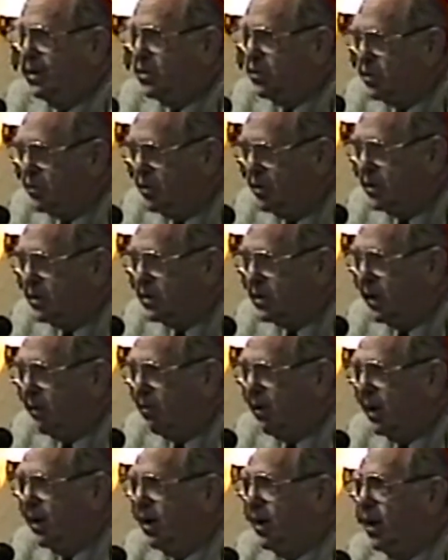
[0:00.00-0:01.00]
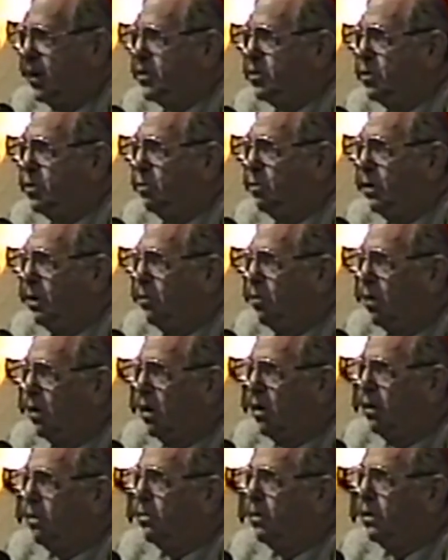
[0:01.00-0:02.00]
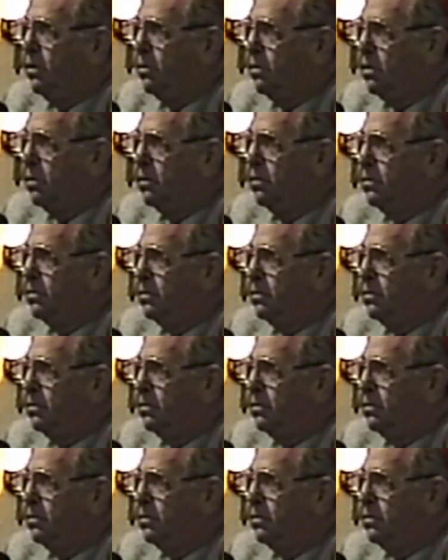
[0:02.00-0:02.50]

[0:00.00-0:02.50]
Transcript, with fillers: as soon as they recognized who we were, we were